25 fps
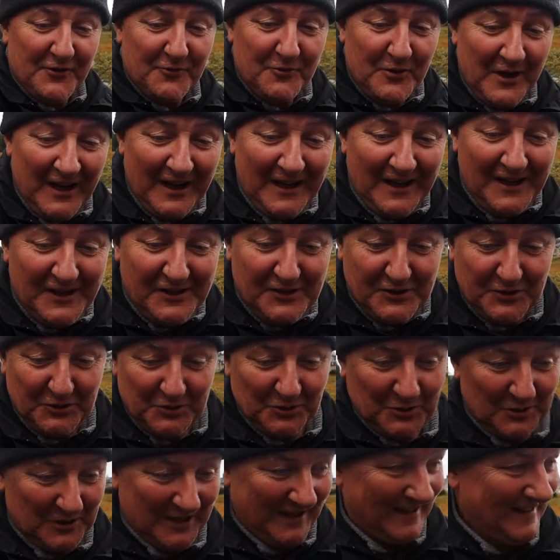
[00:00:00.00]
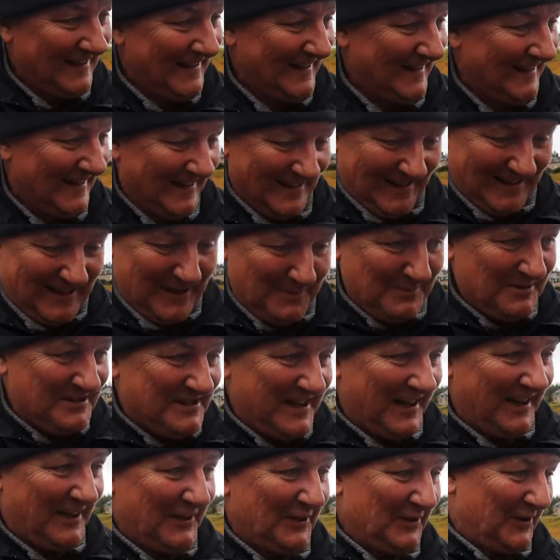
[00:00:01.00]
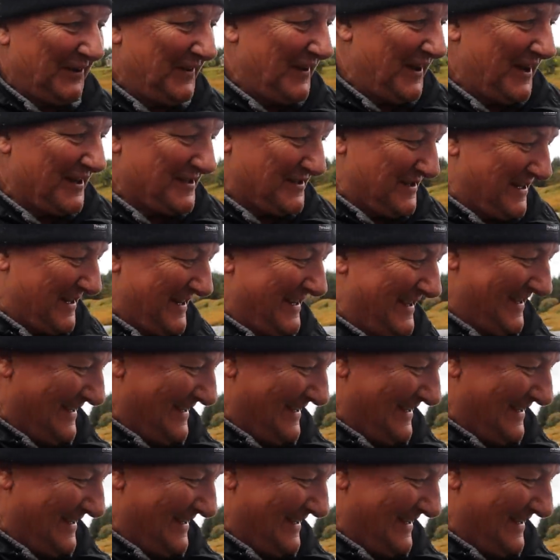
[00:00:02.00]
really cool. Come and take a look at this.